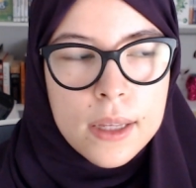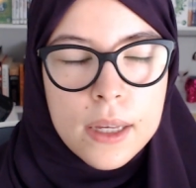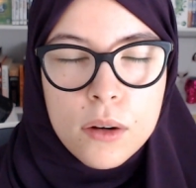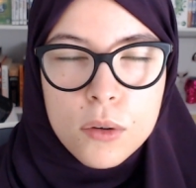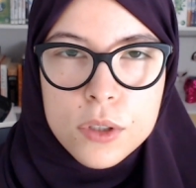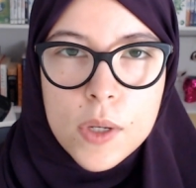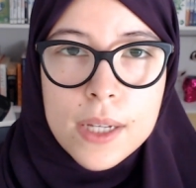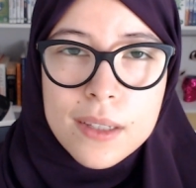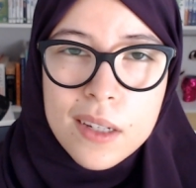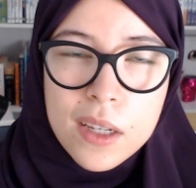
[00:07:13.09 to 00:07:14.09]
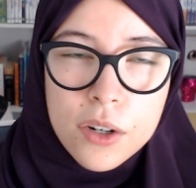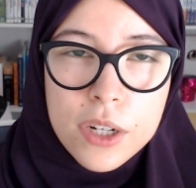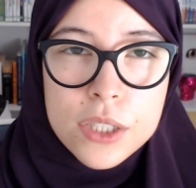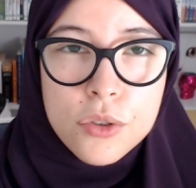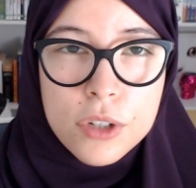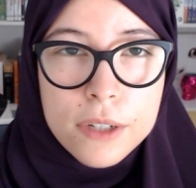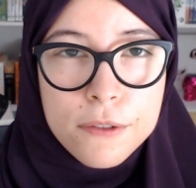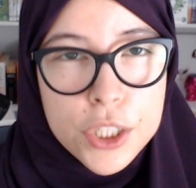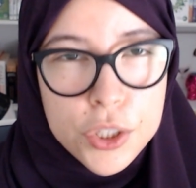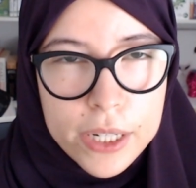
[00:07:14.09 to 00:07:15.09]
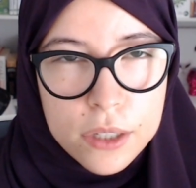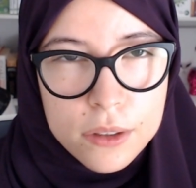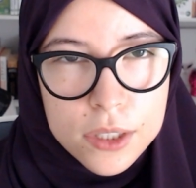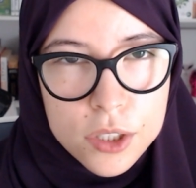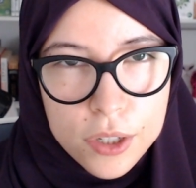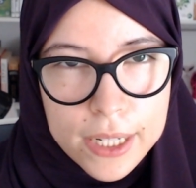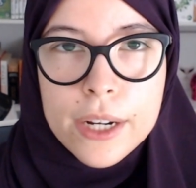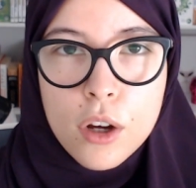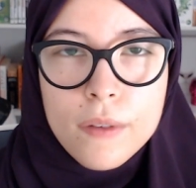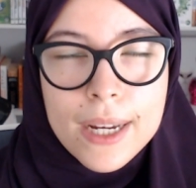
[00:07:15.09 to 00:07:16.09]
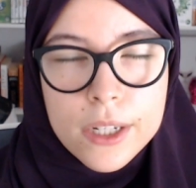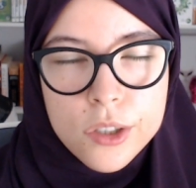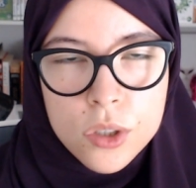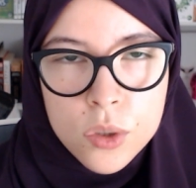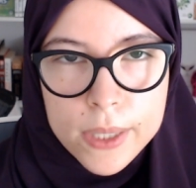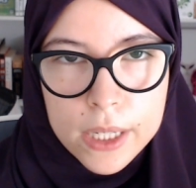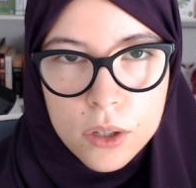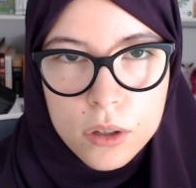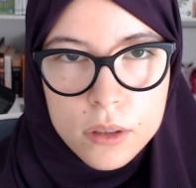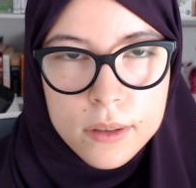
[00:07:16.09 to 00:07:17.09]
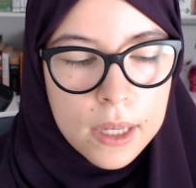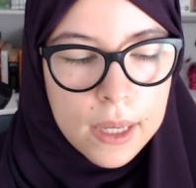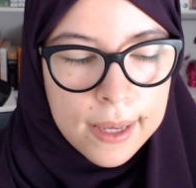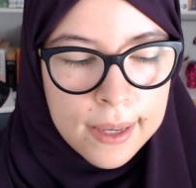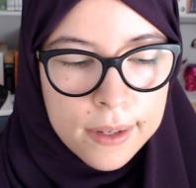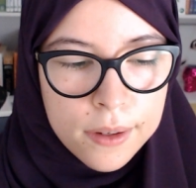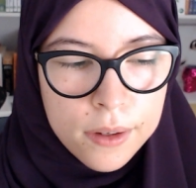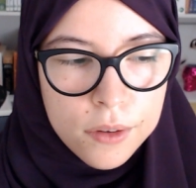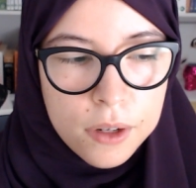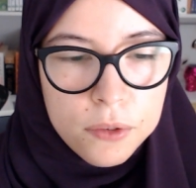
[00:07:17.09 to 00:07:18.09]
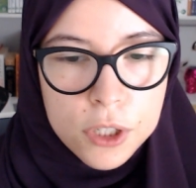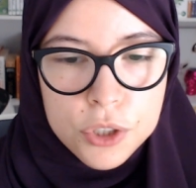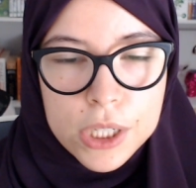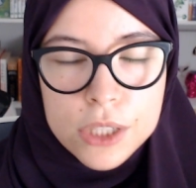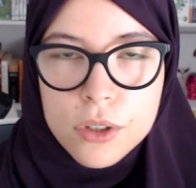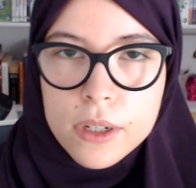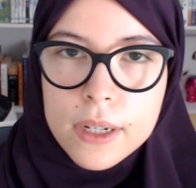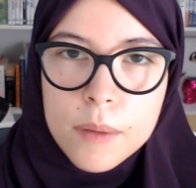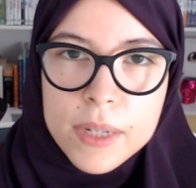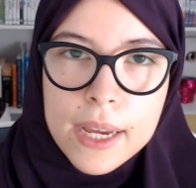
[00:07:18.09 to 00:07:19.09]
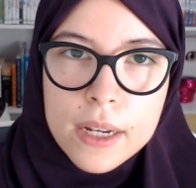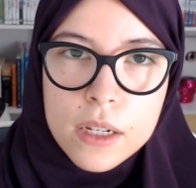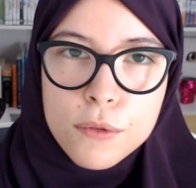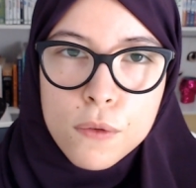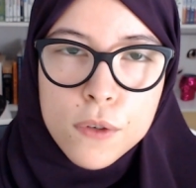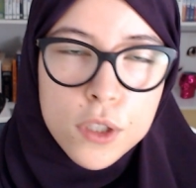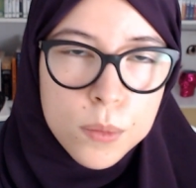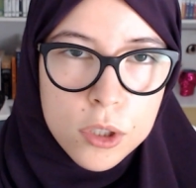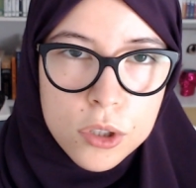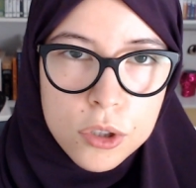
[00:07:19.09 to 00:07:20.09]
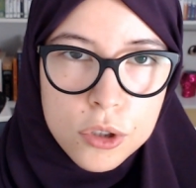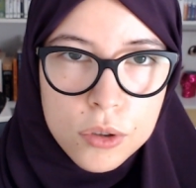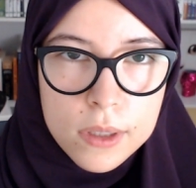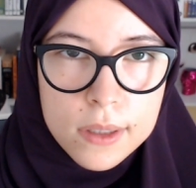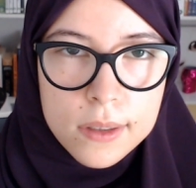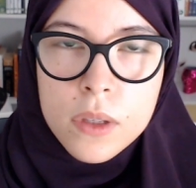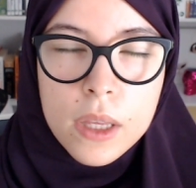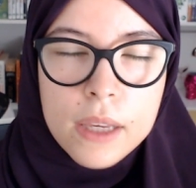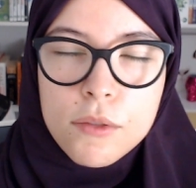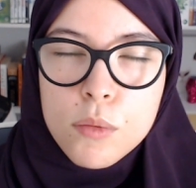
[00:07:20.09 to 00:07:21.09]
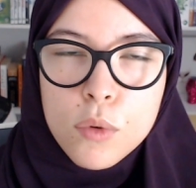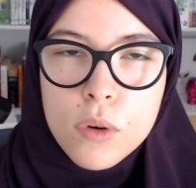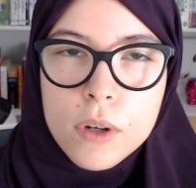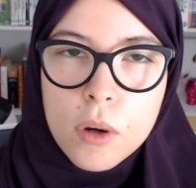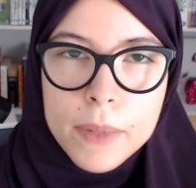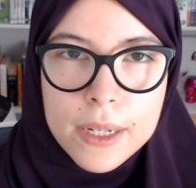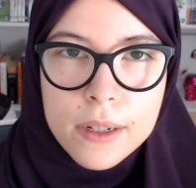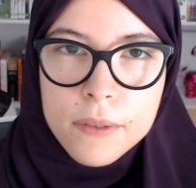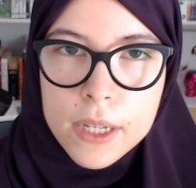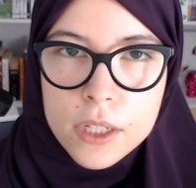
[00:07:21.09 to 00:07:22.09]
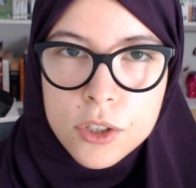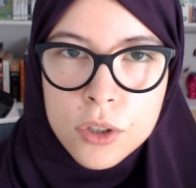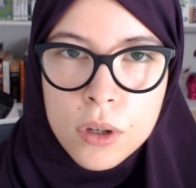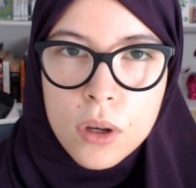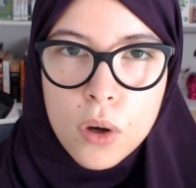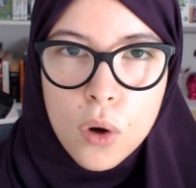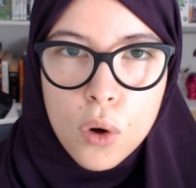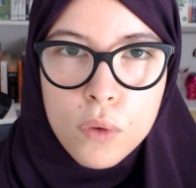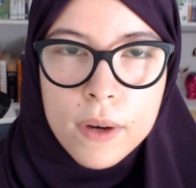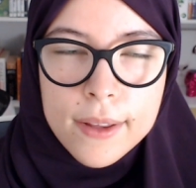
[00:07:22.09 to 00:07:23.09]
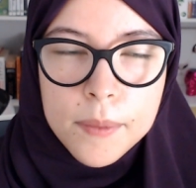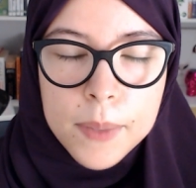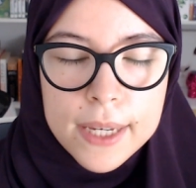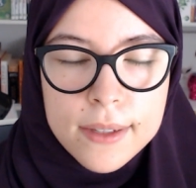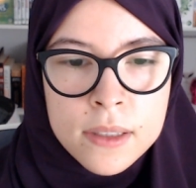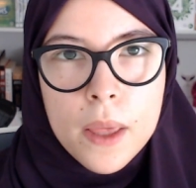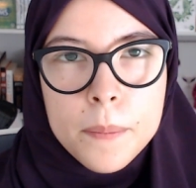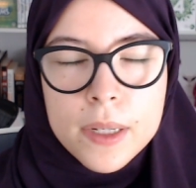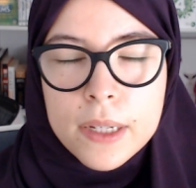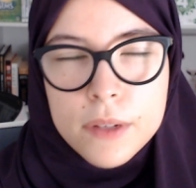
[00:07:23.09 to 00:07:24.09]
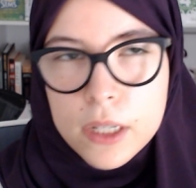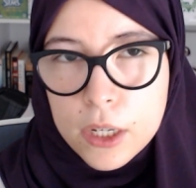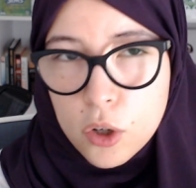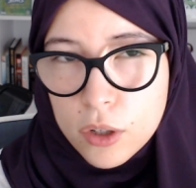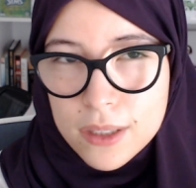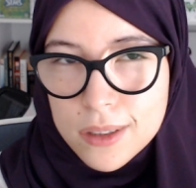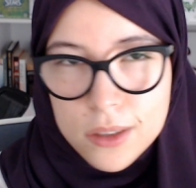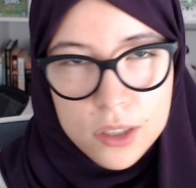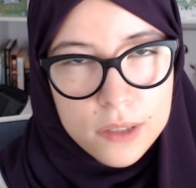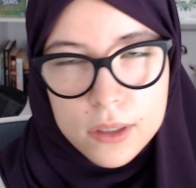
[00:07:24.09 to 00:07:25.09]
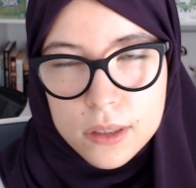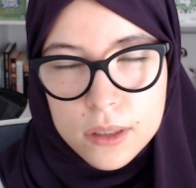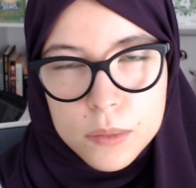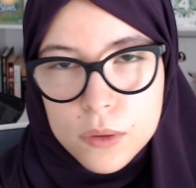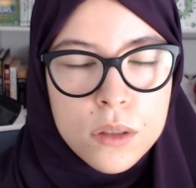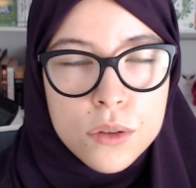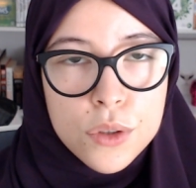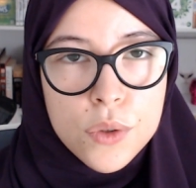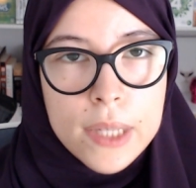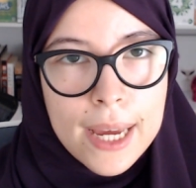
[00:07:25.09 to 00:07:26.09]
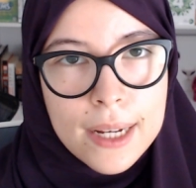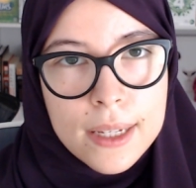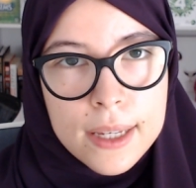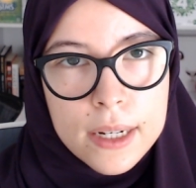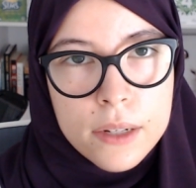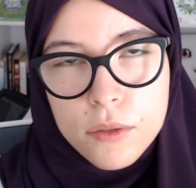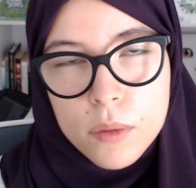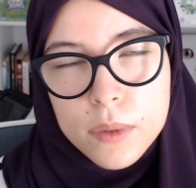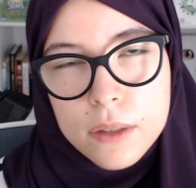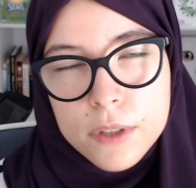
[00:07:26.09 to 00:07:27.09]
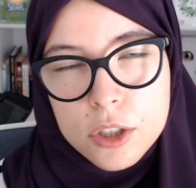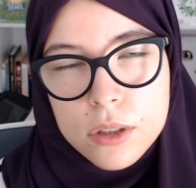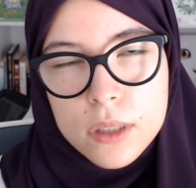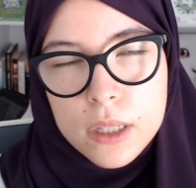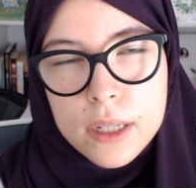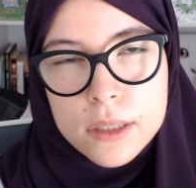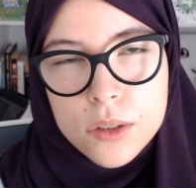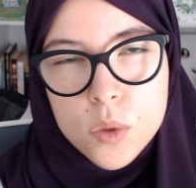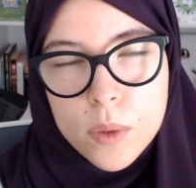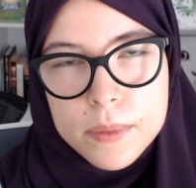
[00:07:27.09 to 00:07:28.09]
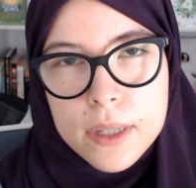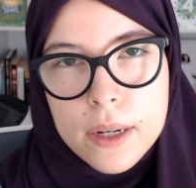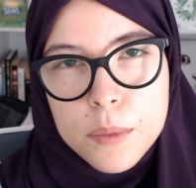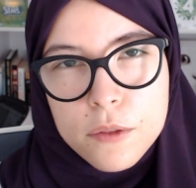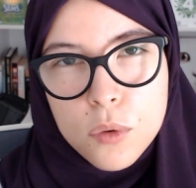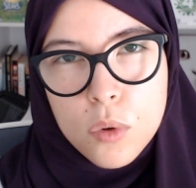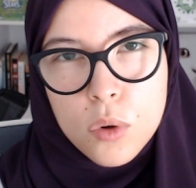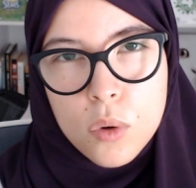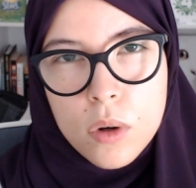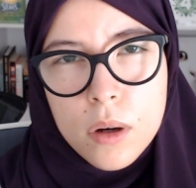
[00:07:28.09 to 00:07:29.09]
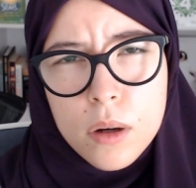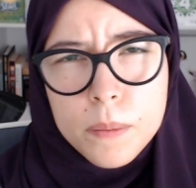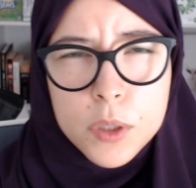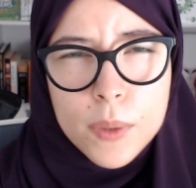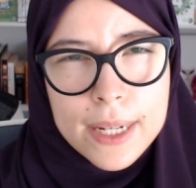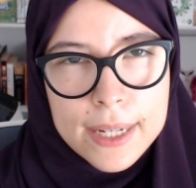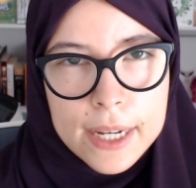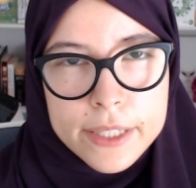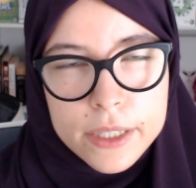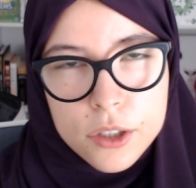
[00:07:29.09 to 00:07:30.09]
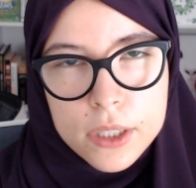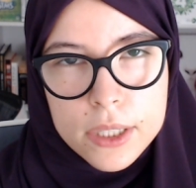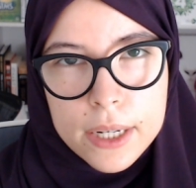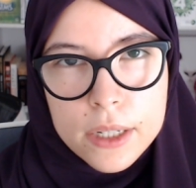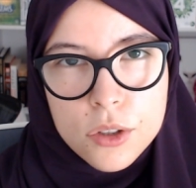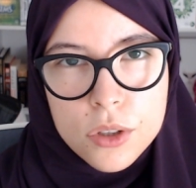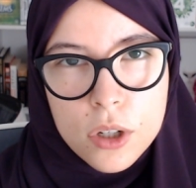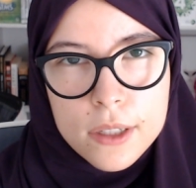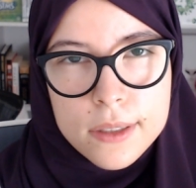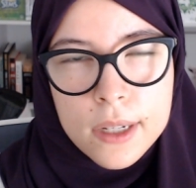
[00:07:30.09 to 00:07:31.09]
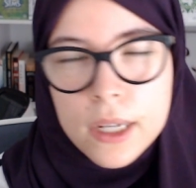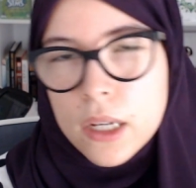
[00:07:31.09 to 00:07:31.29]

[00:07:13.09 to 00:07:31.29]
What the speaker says: It also has an increased refresh rate on the screen of 120 Hz, and refresh rates are going to come in handy for first-person shooters and give you more of a competitive edge over other players, but definitely not necessary for The Sims 4. So you can get it from the official Asus website between like $800 to $900.